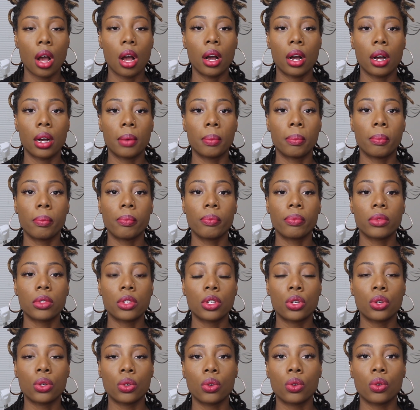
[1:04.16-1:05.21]

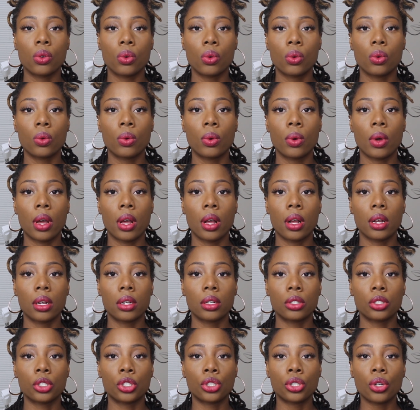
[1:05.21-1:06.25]
to
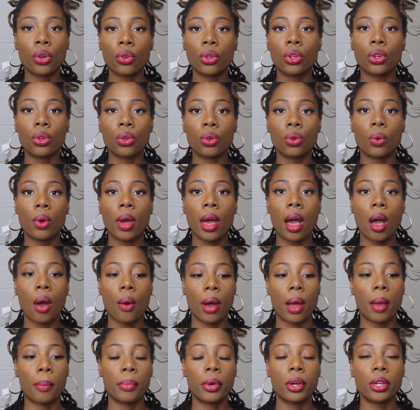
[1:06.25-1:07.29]
show you how
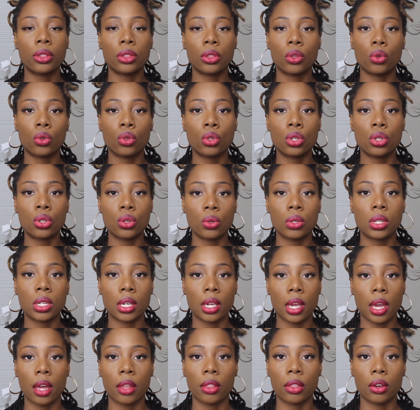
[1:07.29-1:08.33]
I put those two
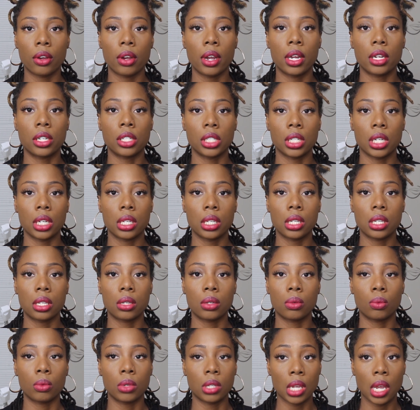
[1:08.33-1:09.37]
together and
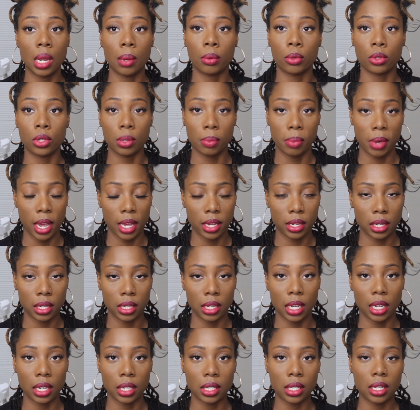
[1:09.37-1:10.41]
just was able to pass the
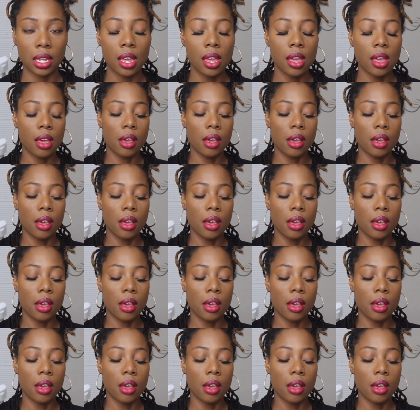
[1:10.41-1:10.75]
test.